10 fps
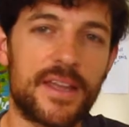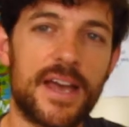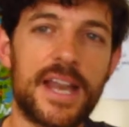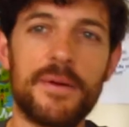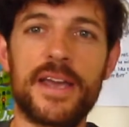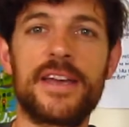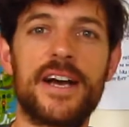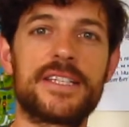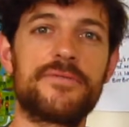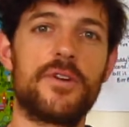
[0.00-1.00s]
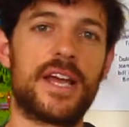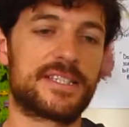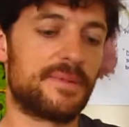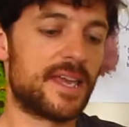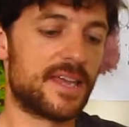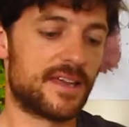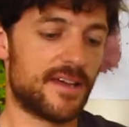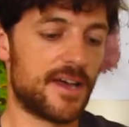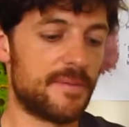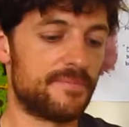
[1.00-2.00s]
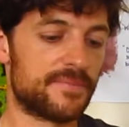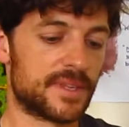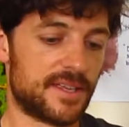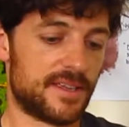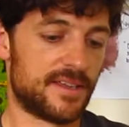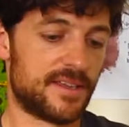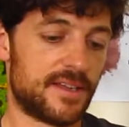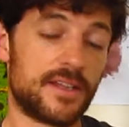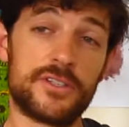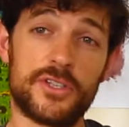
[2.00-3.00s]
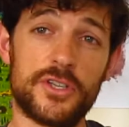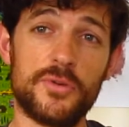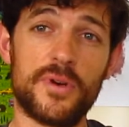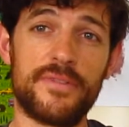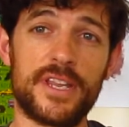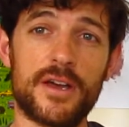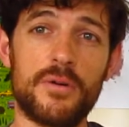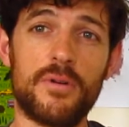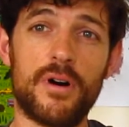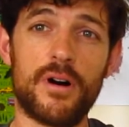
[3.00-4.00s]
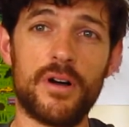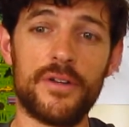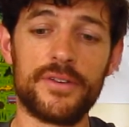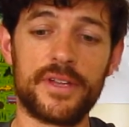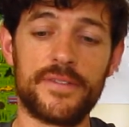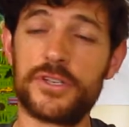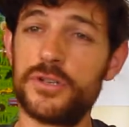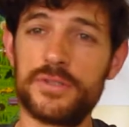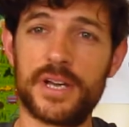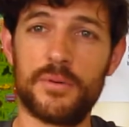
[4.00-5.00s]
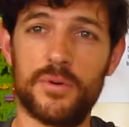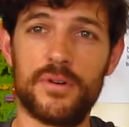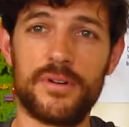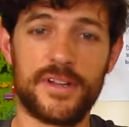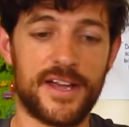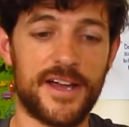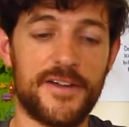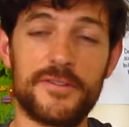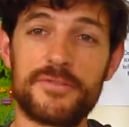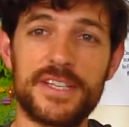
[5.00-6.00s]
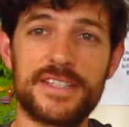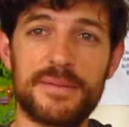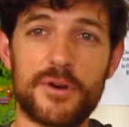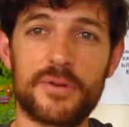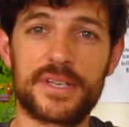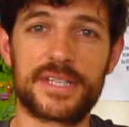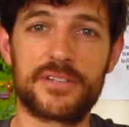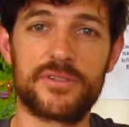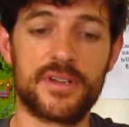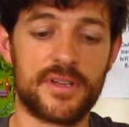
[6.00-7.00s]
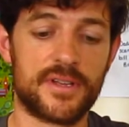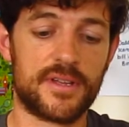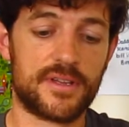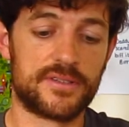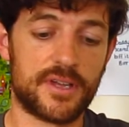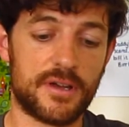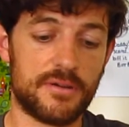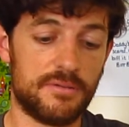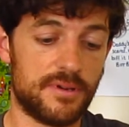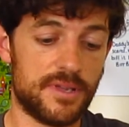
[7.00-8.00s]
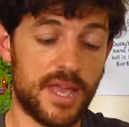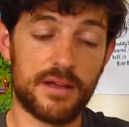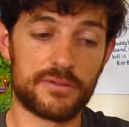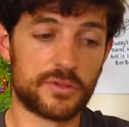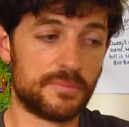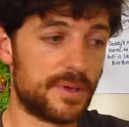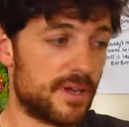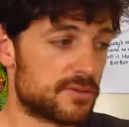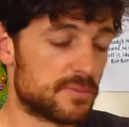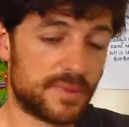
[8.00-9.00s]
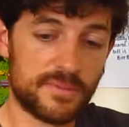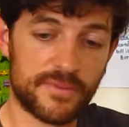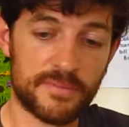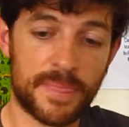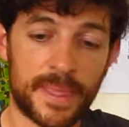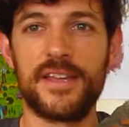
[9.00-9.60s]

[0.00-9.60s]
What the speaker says: Anyway, as you've all asked me to do a video on the shoes that I wore and the reason they broke, etc. So yeah, I'll jump in with them.